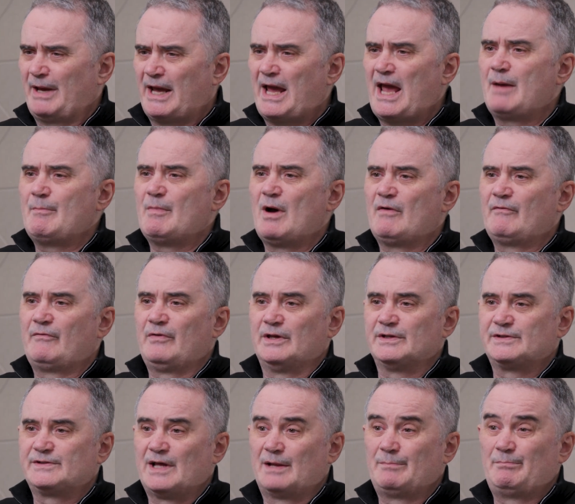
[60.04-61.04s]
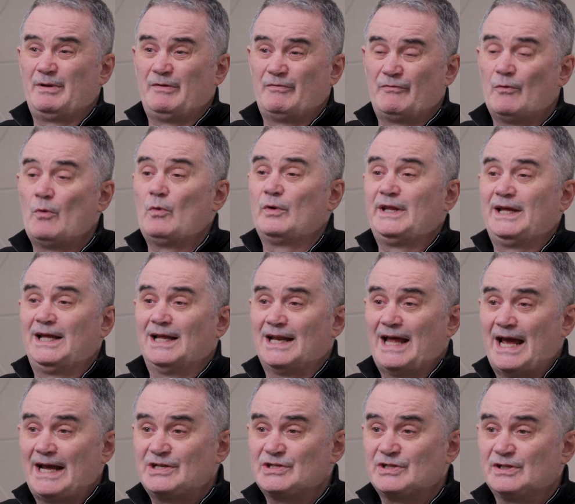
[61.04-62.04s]
became obvious that before the
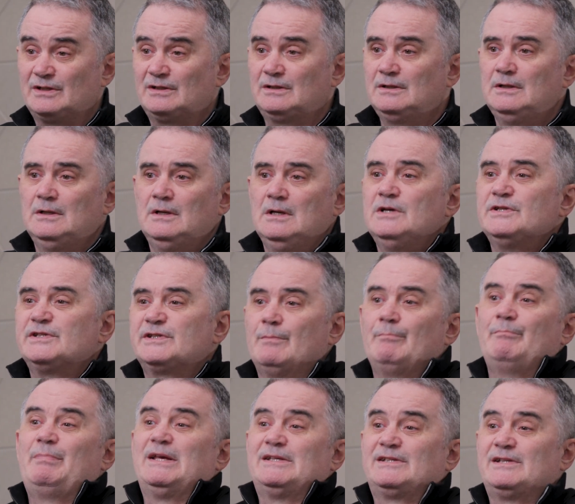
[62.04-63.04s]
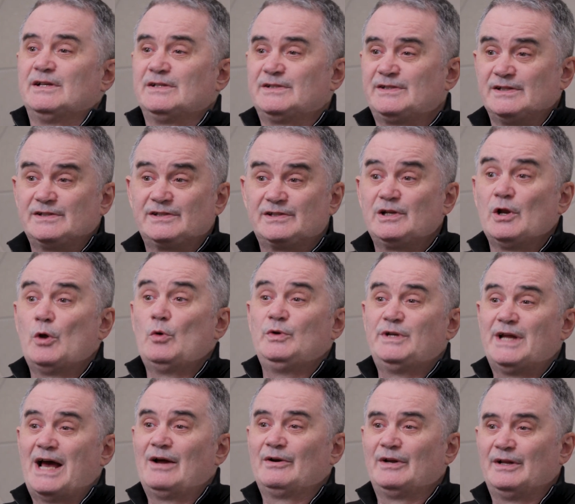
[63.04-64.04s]
election, some businesses slowed
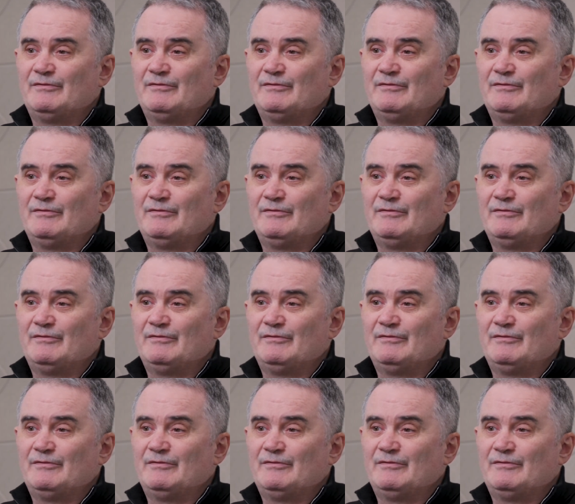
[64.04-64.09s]
down